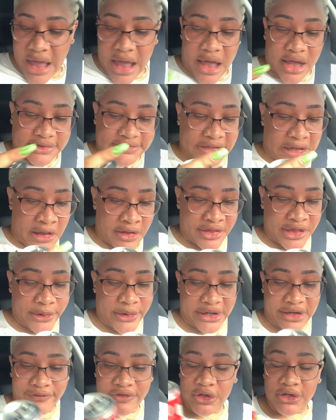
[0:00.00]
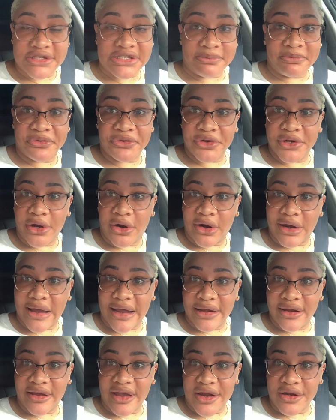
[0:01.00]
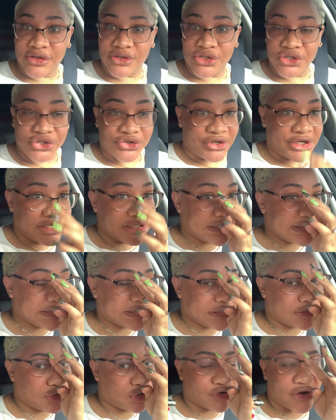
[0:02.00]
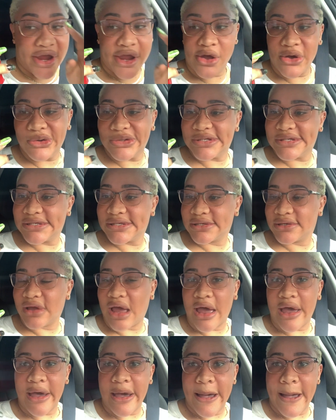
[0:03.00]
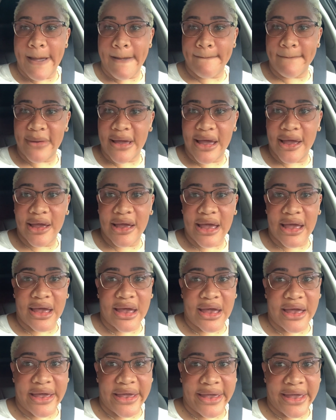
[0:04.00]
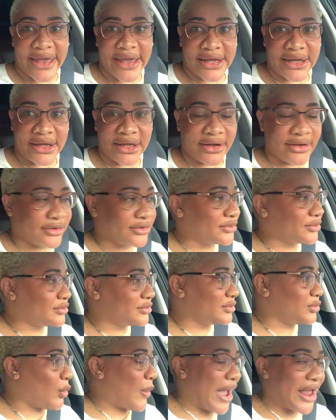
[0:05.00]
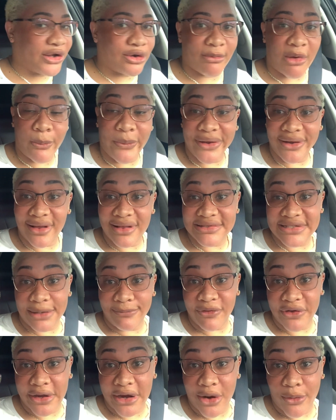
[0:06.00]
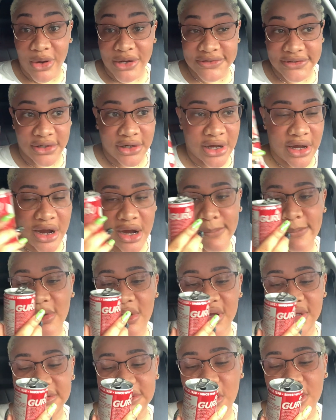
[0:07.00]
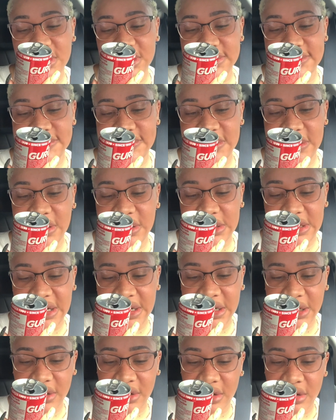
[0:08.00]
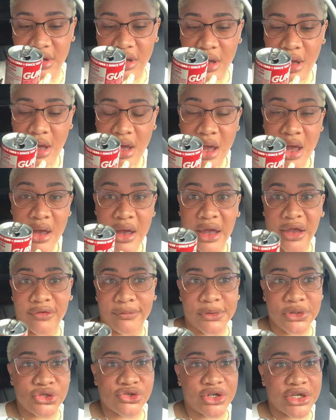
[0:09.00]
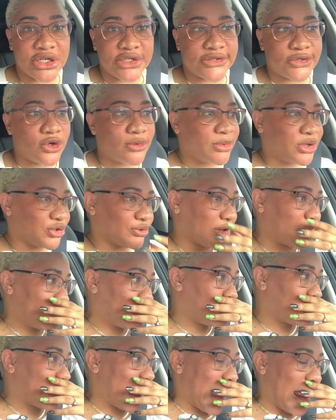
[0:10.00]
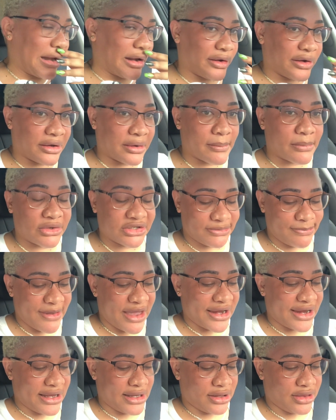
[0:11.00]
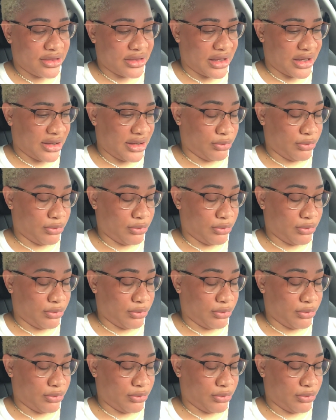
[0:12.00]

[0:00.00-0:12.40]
So they were giving out some free organic energy drinks to try out. I wind up my window and tell them to carry one to the car because honestly, like, I've been drinking so much Red Bull and there must be an healthier